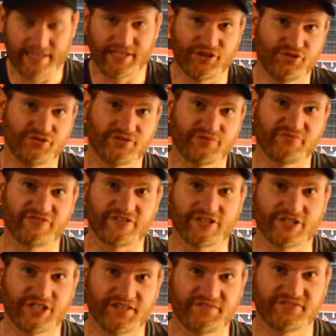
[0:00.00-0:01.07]
of use them for
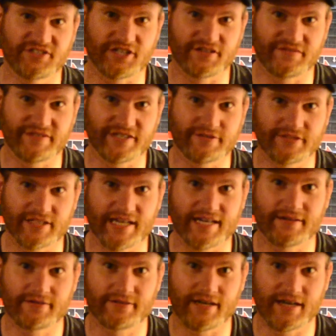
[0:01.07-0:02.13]
shift servos
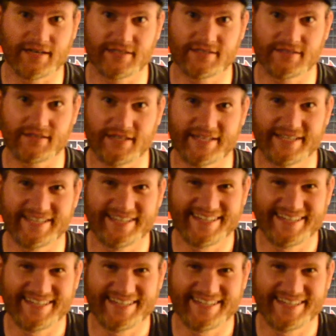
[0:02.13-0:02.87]
now, honestly.